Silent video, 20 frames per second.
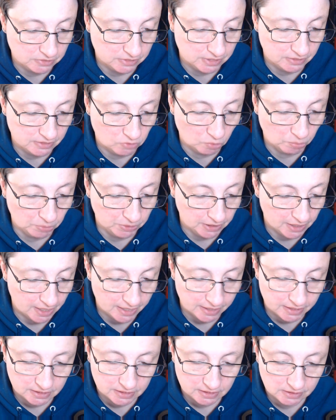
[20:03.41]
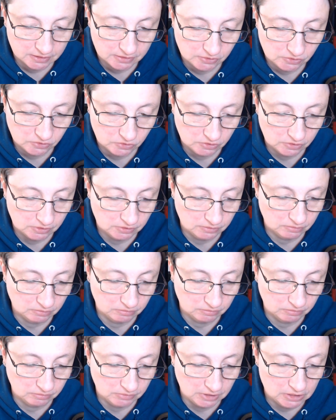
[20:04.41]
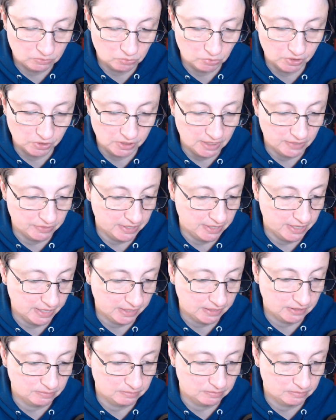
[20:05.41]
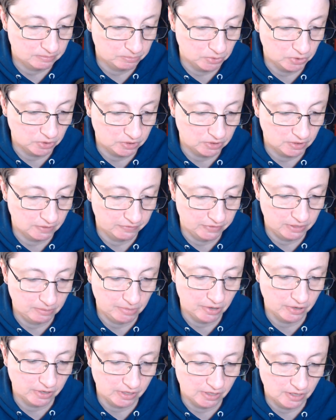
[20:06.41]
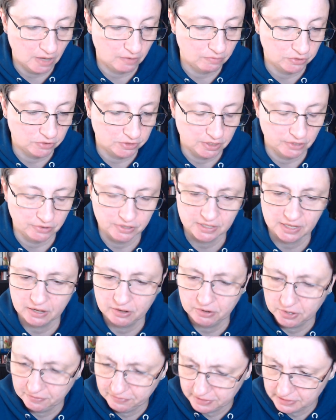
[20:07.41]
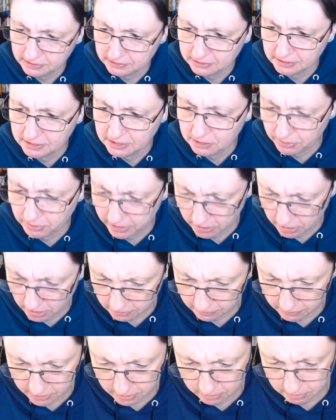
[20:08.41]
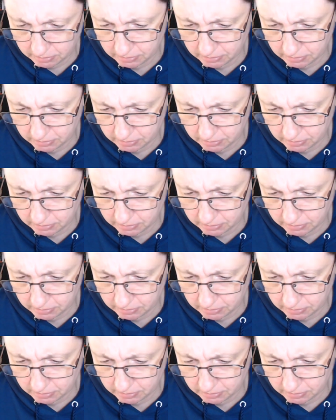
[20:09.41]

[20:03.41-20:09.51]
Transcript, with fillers: like Norman Lock is he's working on the next book of the American Novels series. I don't know if he does he write all of them.